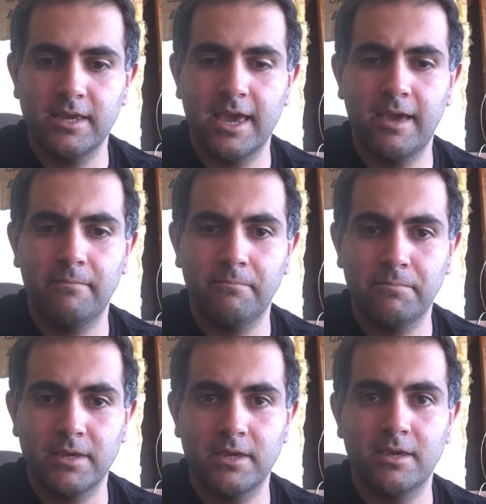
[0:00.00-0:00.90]
M,
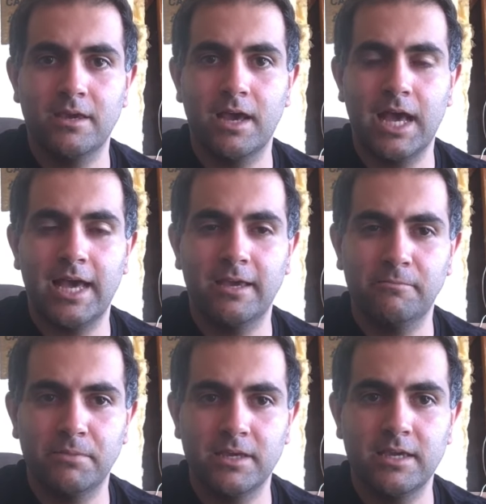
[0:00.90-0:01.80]
P,
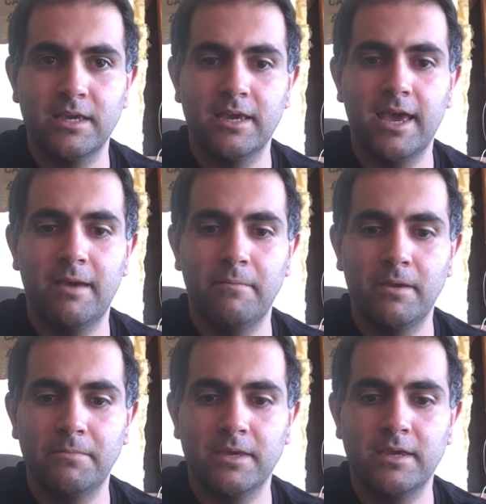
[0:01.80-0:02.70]
I, P, M,
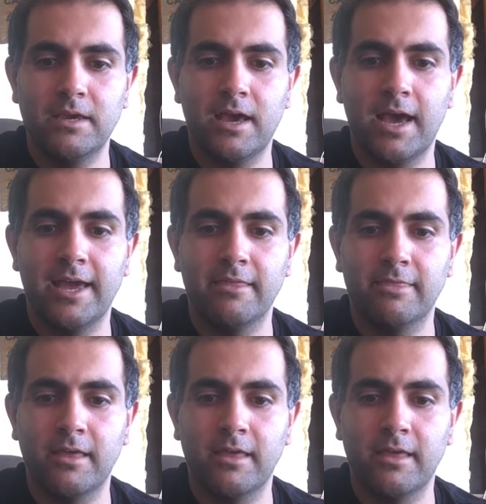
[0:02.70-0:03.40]
P, I.